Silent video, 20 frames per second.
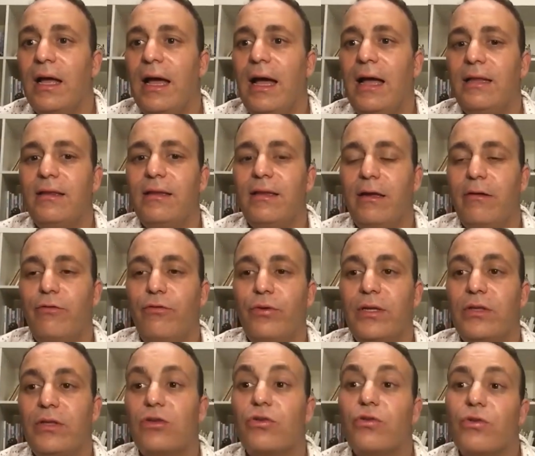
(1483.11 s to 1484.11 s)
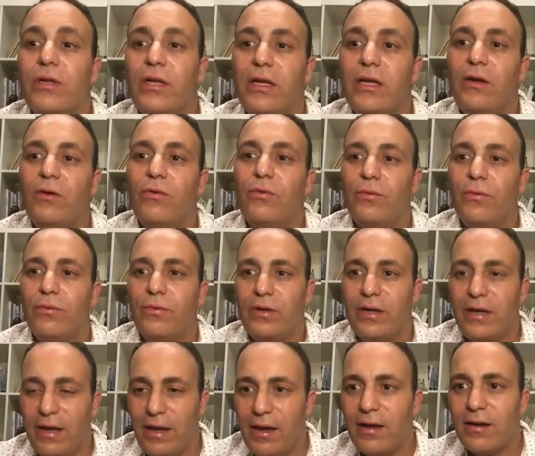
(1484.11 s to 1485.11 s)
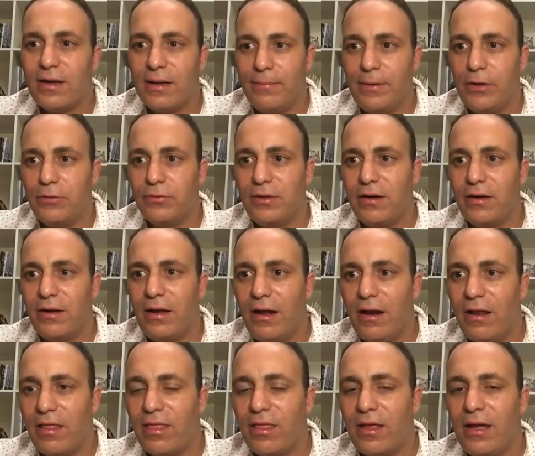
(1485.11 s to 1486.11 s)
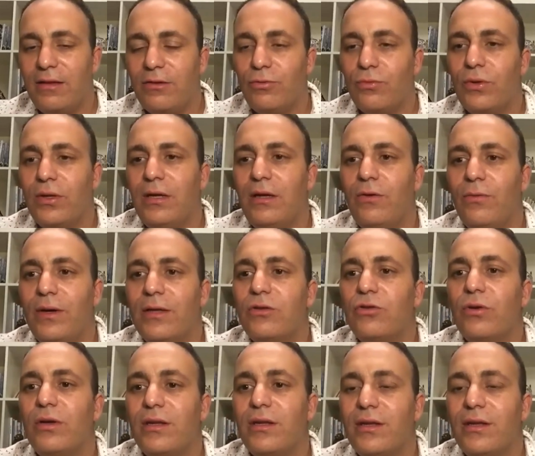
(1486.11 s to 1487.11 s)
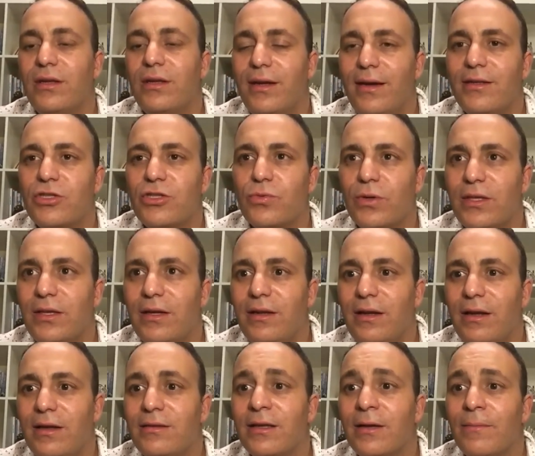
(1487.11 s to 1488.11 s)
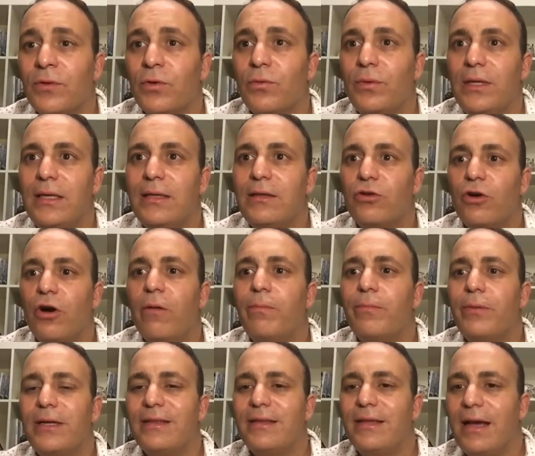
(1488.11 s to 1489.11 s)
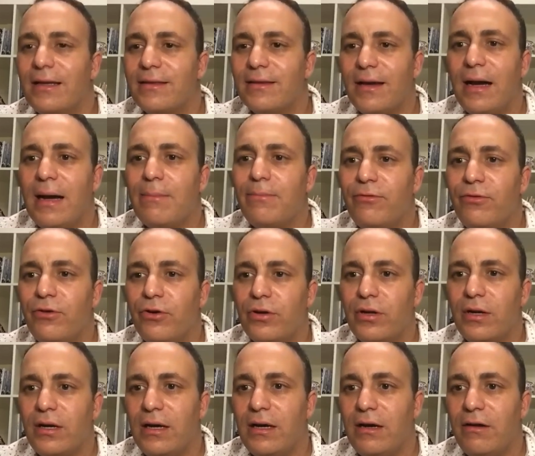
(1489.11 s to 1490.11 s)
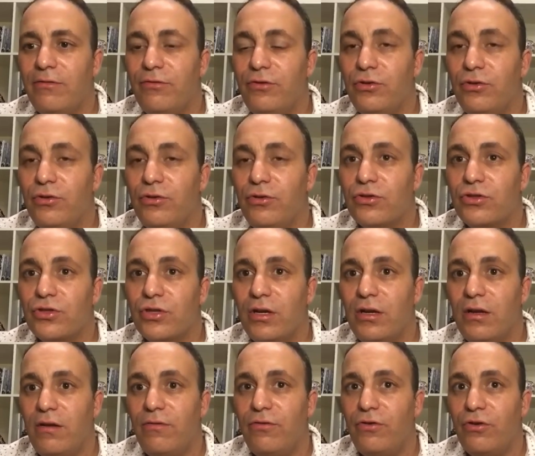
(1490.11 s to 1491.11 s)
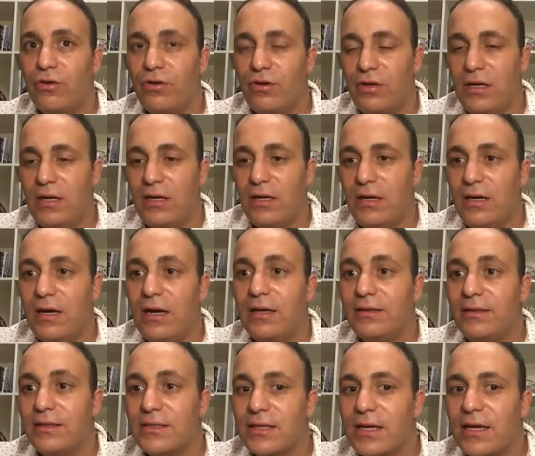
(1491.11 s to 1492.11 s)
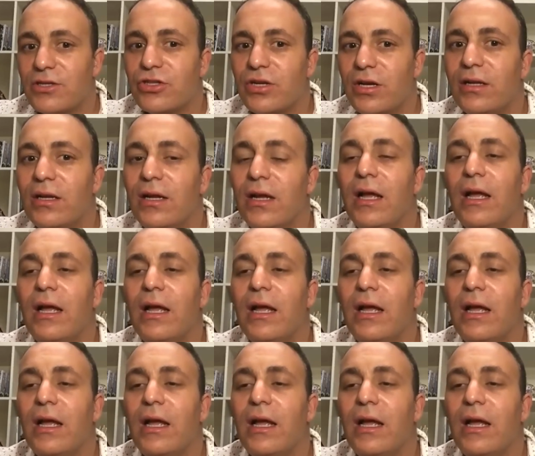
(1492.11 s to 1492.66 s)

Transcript: And if we truly care about their health and we want to engage within it, we need to open that up for a future, for a discussion.